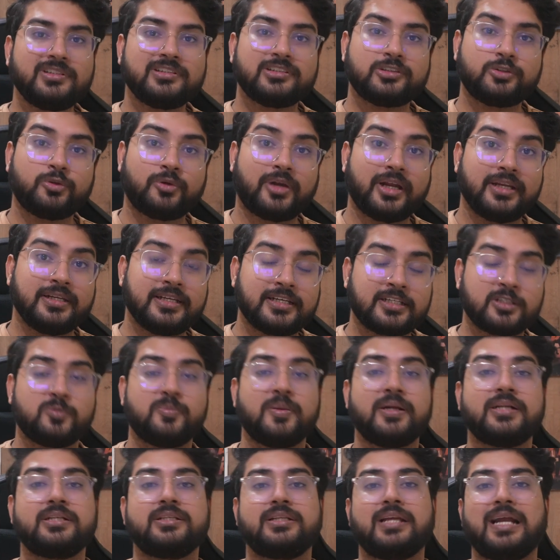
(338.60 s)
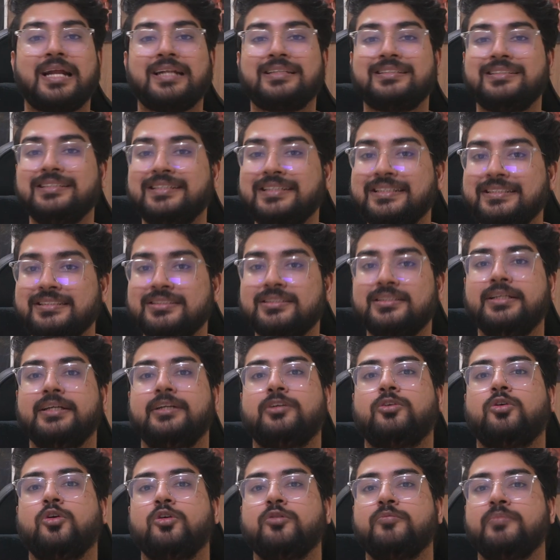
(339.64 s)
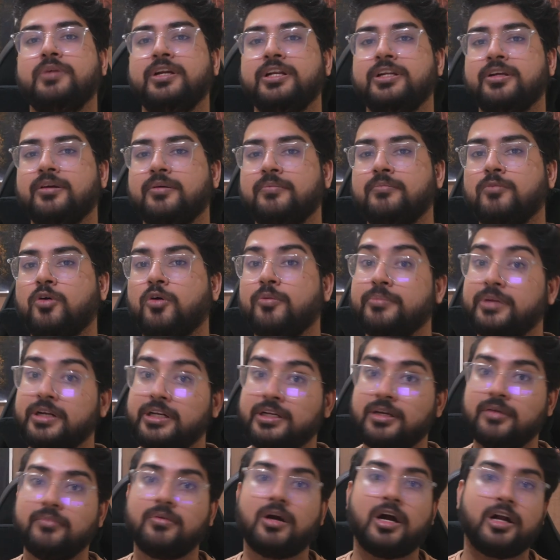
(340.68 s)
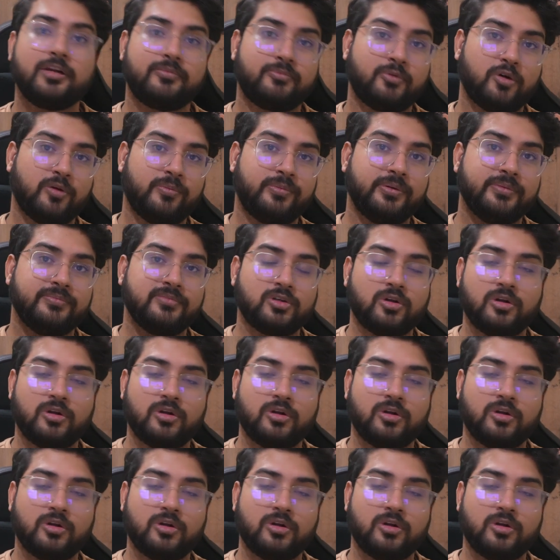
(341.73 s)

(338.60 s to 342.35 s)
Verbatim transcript: You can expect at least LeetCode medium or medium hard problems.